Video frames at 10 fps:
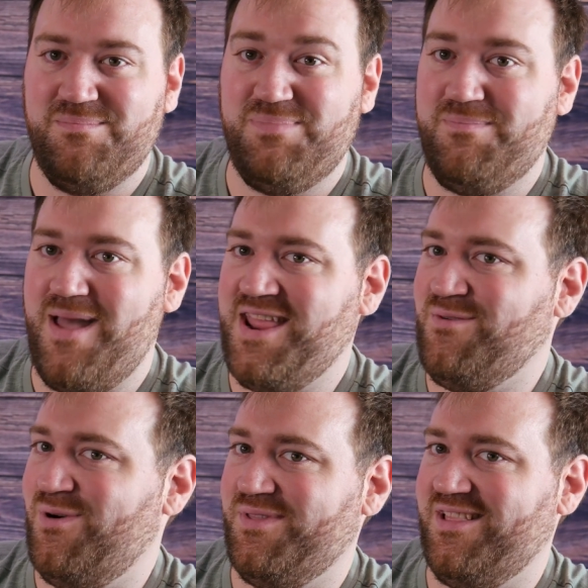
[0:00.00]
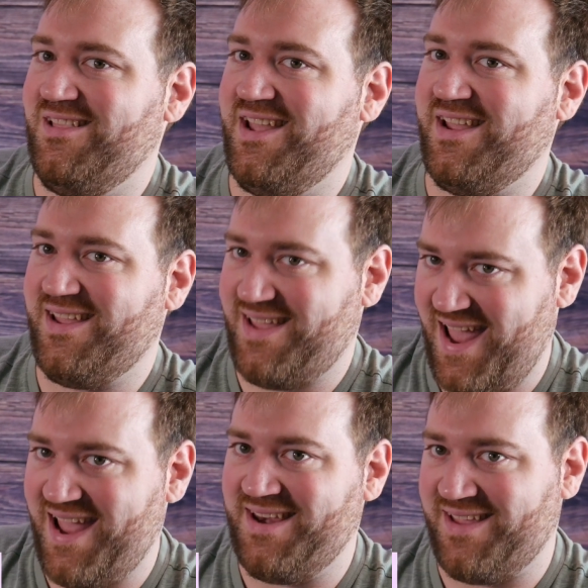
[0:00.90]
but anyone with a link
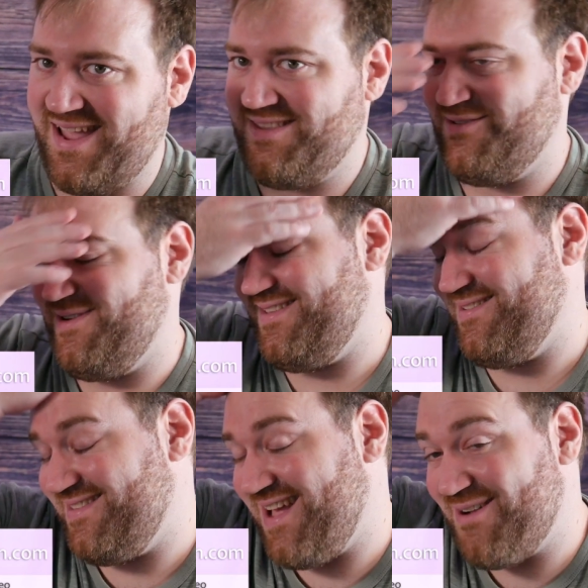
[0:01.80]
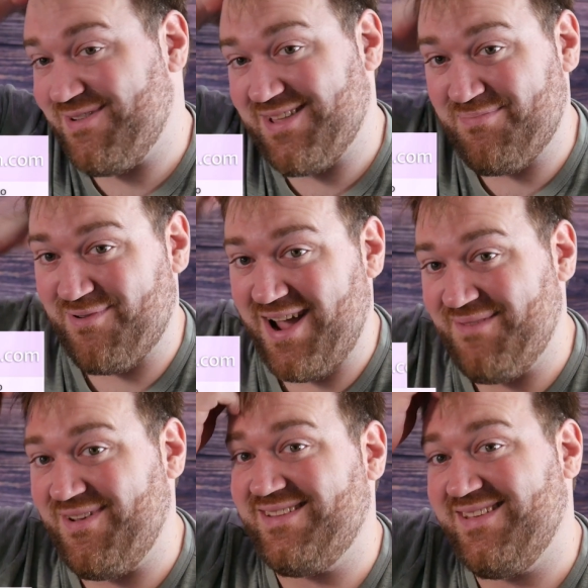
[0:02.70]
can get to it. So it's not really
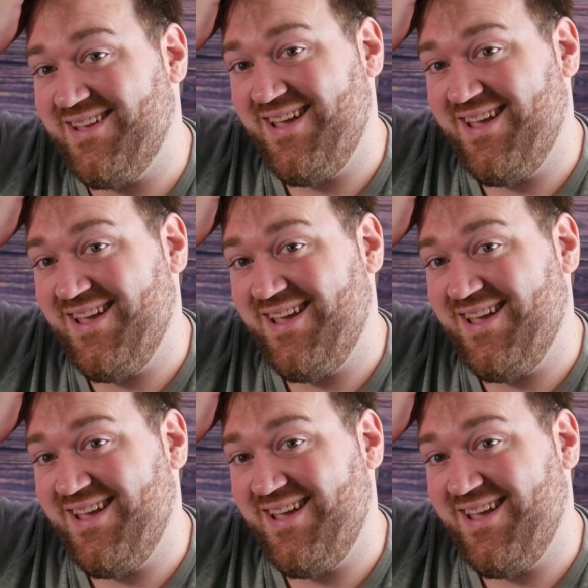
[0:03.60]
private.